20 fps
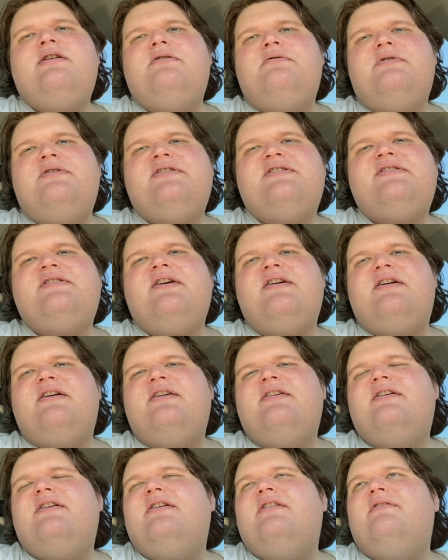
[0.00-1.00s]
would suck
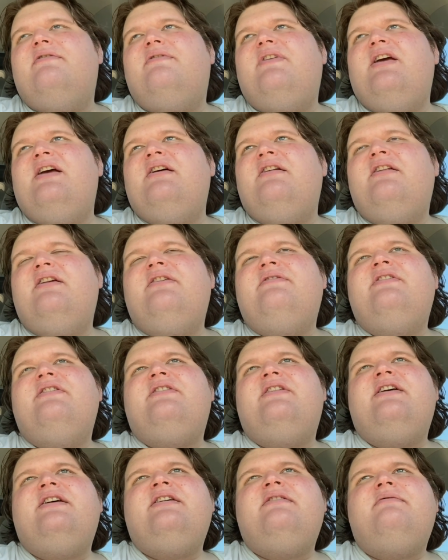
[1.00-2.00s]
and fail at
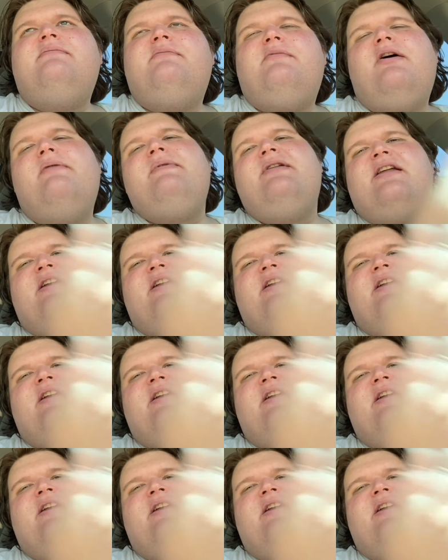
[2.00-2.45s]
everything. I mean,